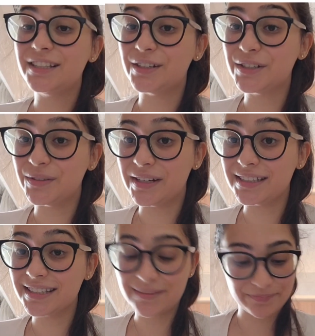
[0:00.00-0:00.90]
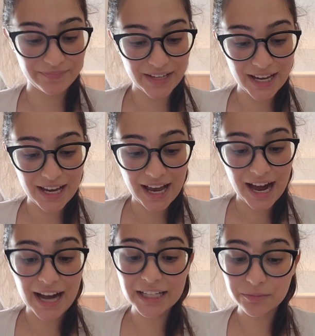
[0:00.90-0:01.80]
Dear students,
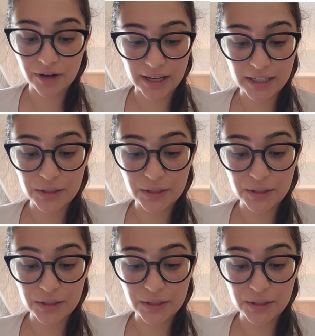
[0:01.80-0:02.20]
I am writing